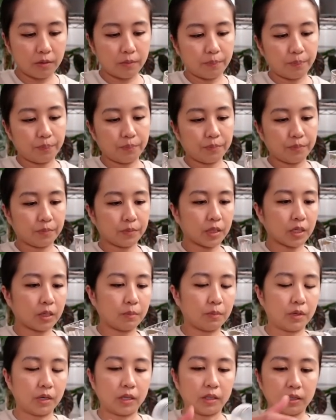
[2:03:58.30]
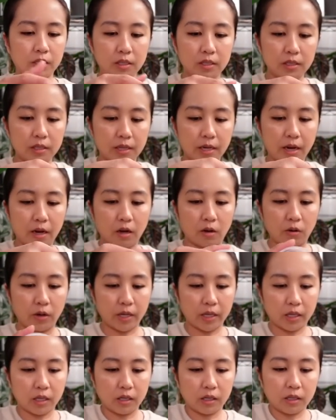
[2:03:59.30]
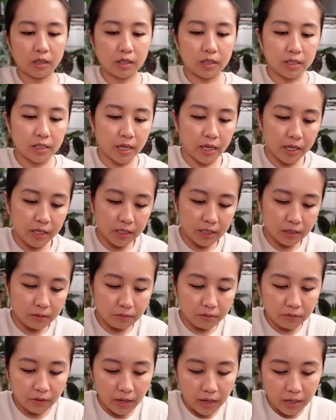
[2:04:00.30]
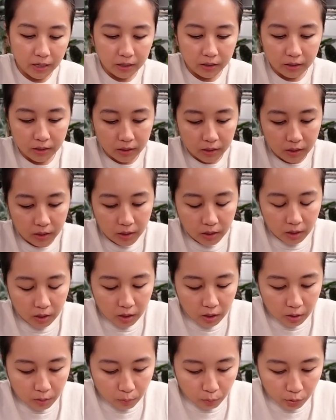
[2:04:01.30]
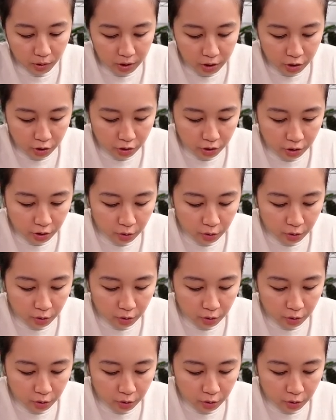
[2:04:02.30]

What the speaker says: But at least now I can contain some of that moisture and